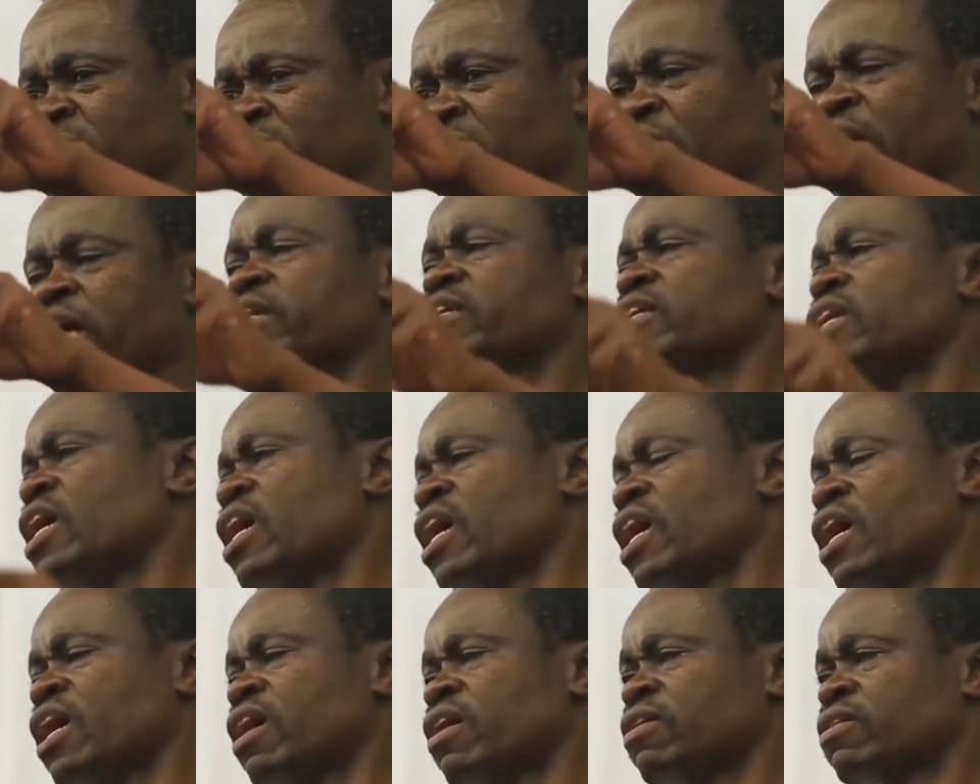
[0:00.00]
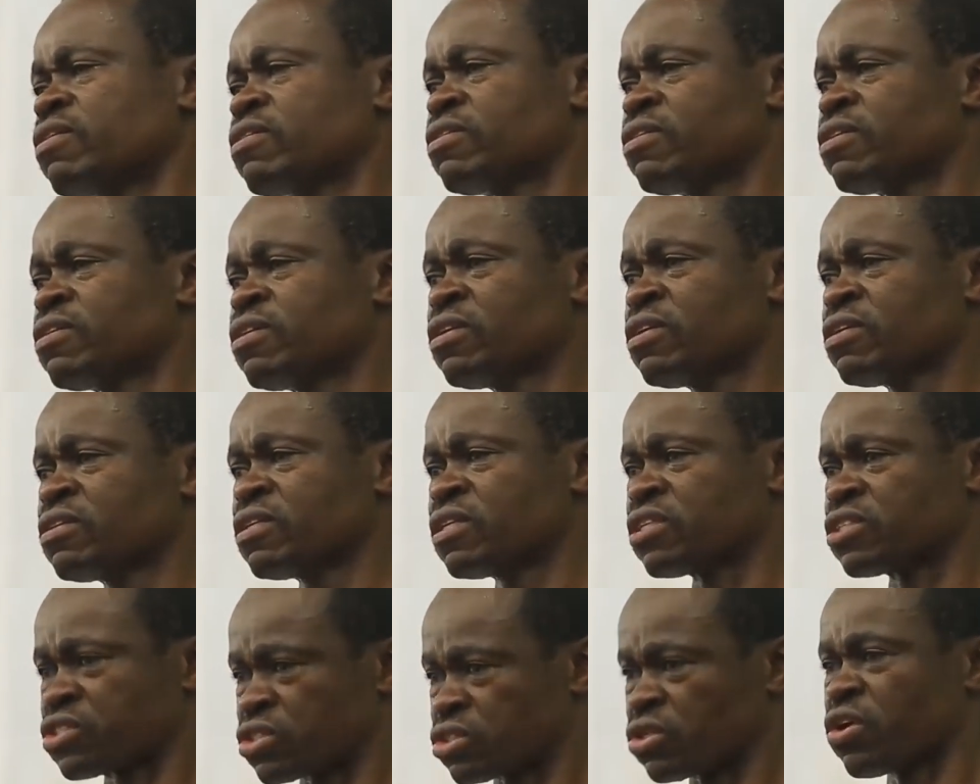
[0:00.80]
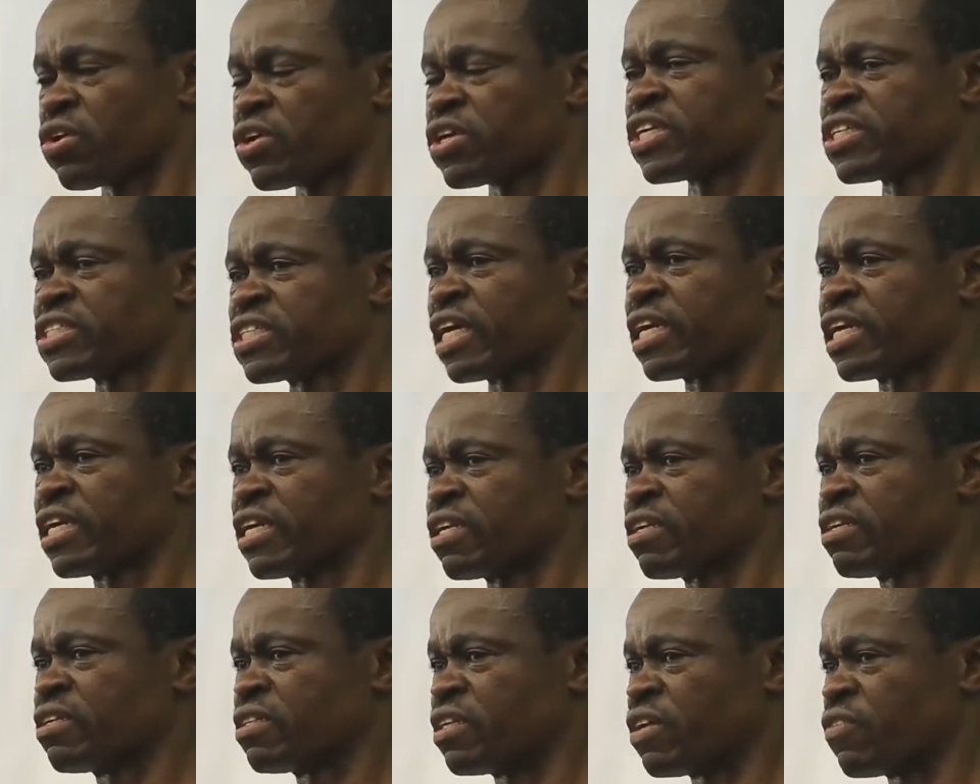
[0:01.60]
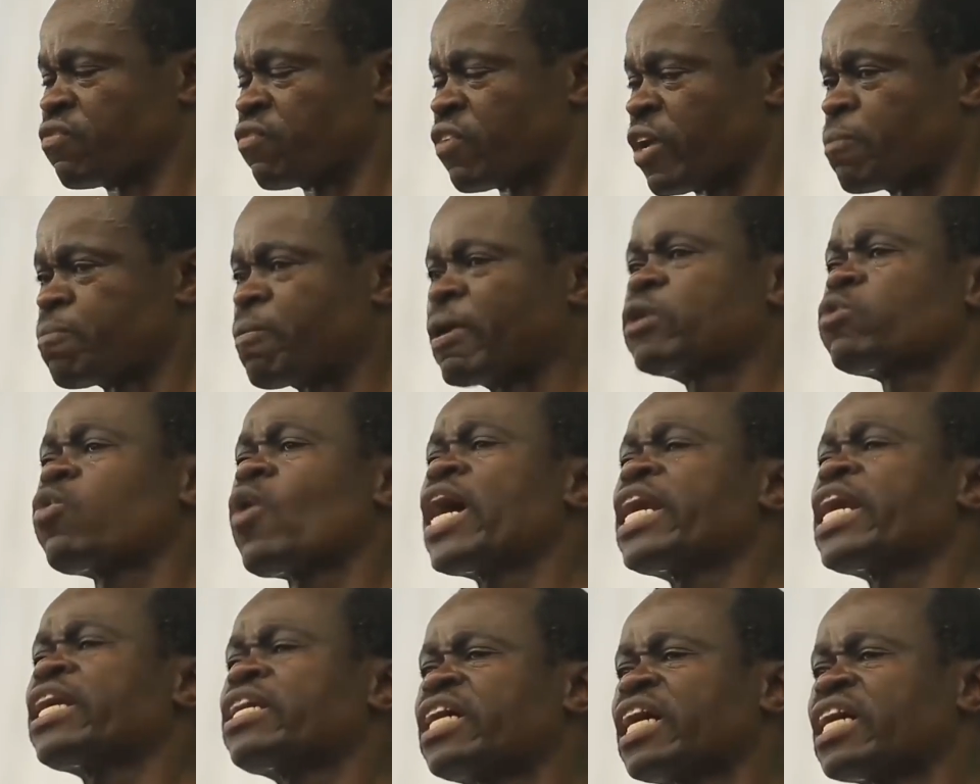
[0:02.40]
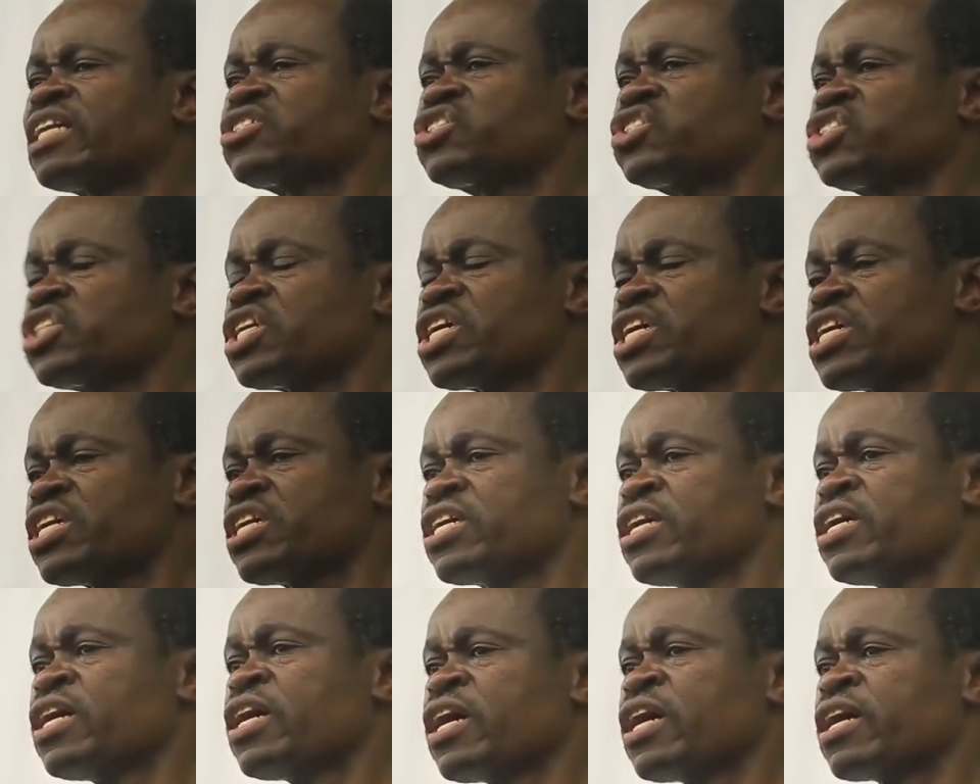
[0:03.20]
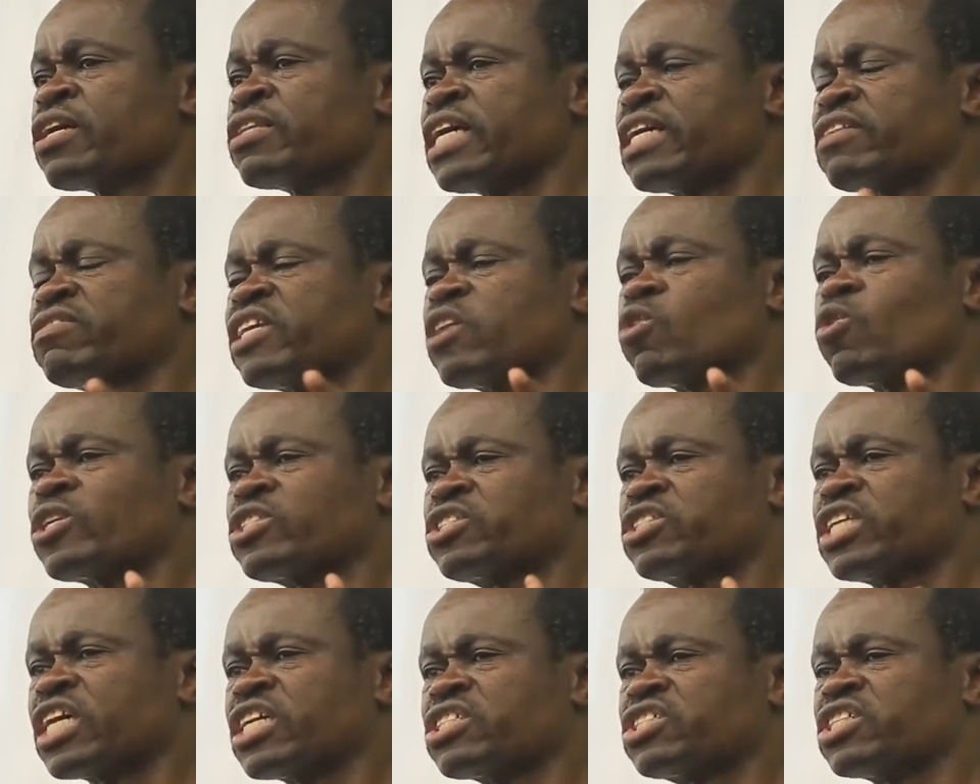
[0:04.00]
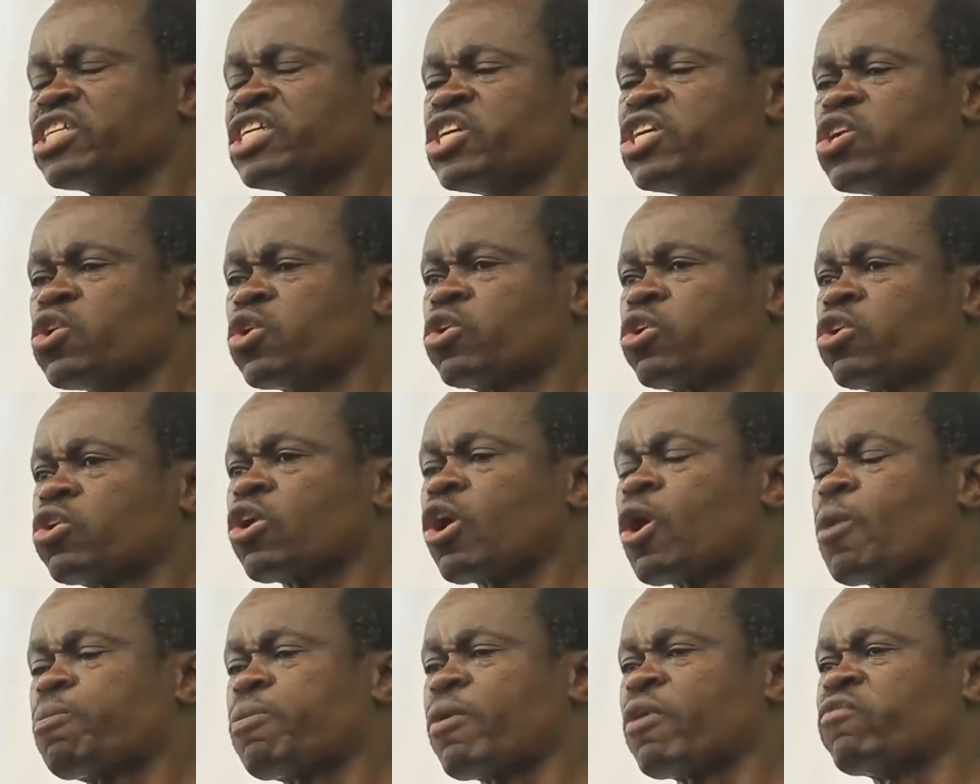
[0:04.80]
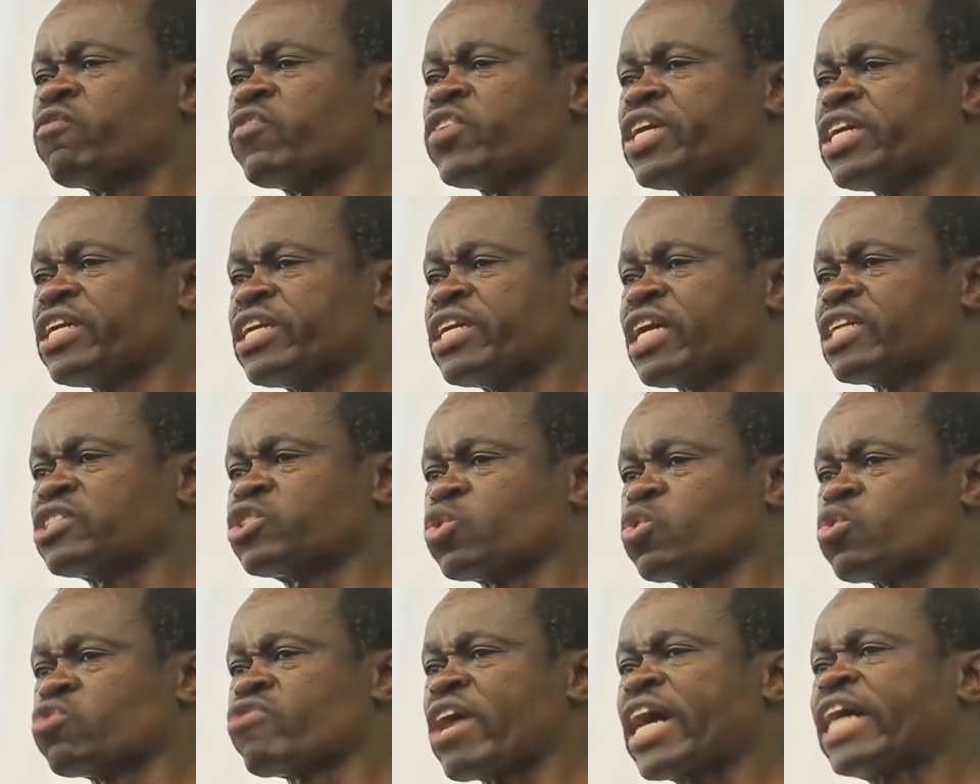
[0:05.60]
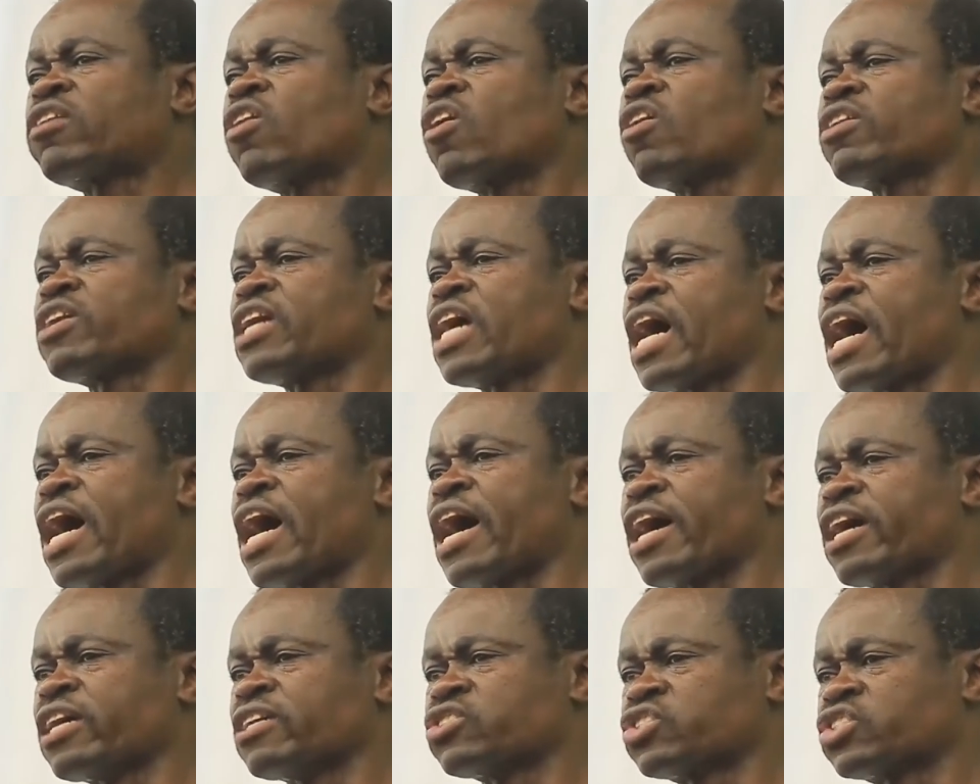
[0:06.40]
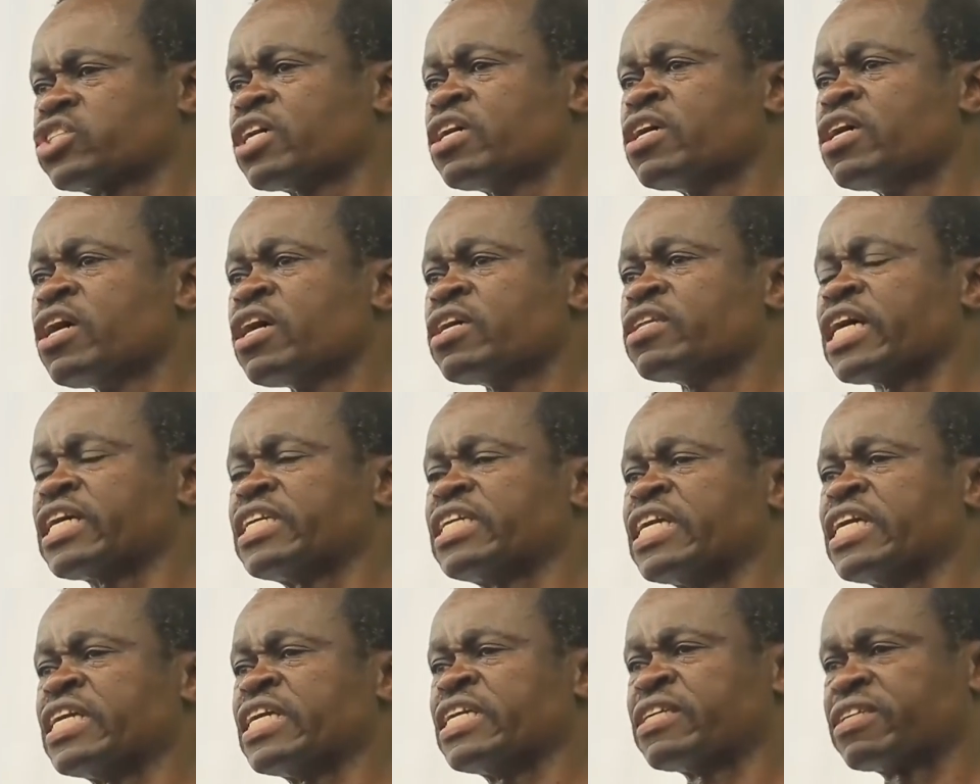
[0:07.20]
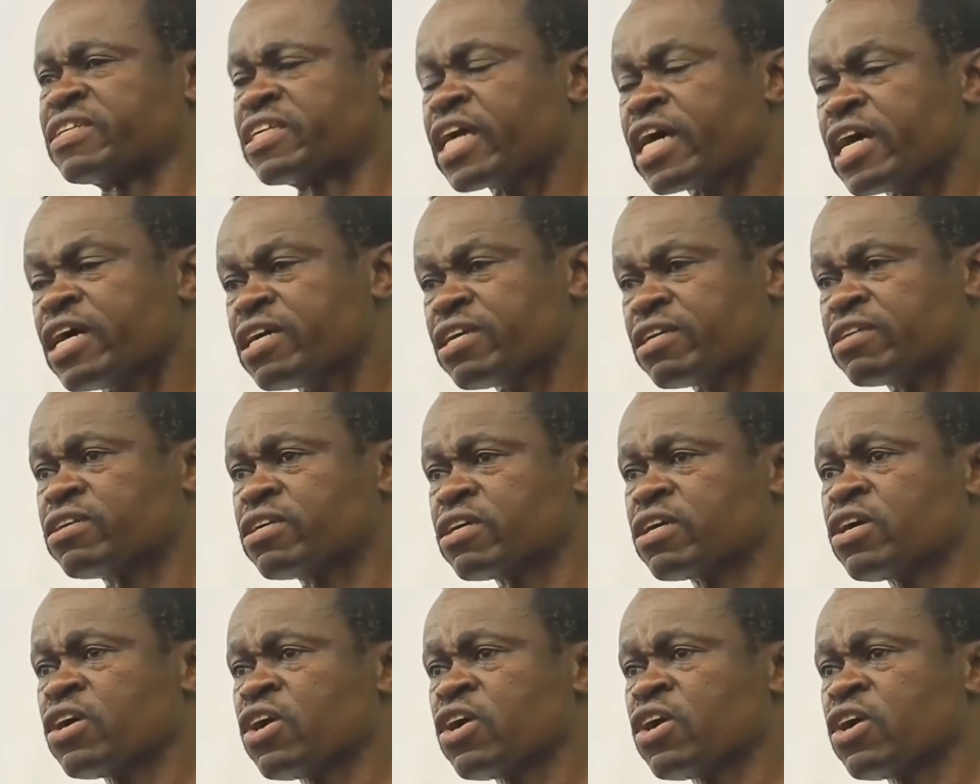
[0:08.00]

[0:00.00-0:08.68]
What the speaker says: Right now, the story is a little different, but one can see that there was this new crop of leaders who recognized that indeed